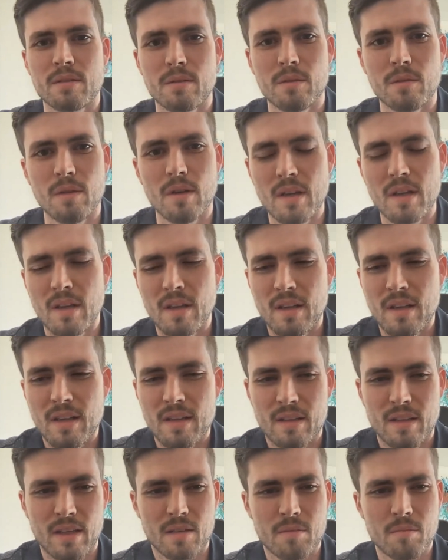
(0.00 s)
to
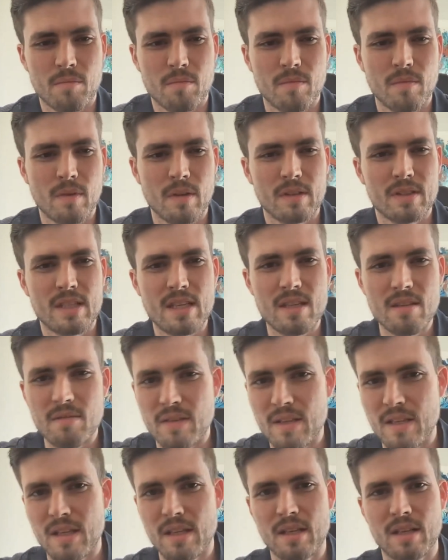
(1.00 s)
like
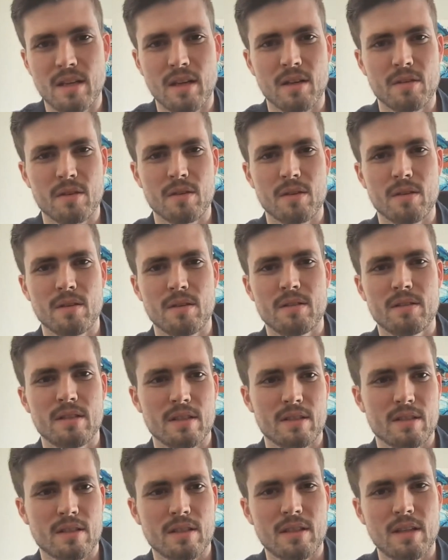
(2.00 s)
TV and other
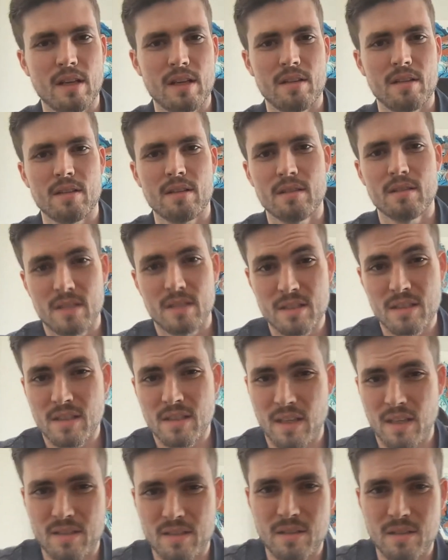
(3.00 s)

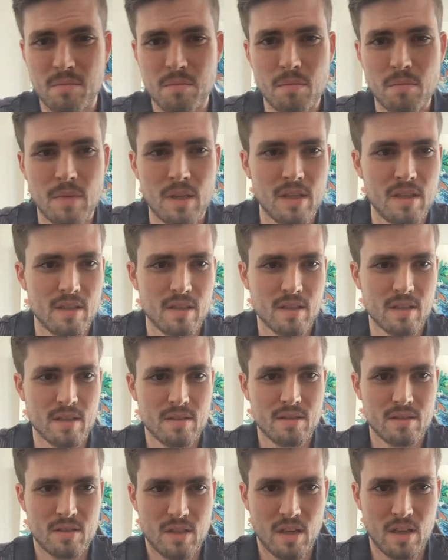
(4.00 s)
disconnected
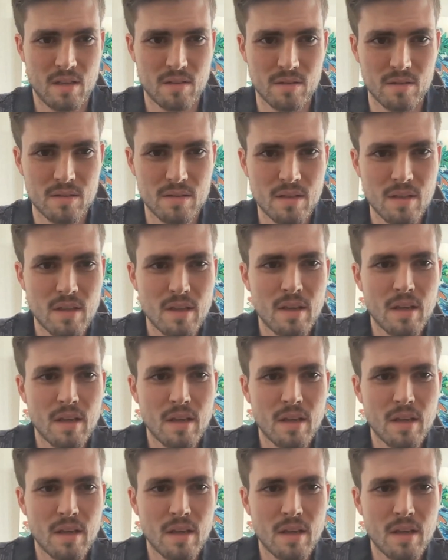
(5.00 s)
media channels.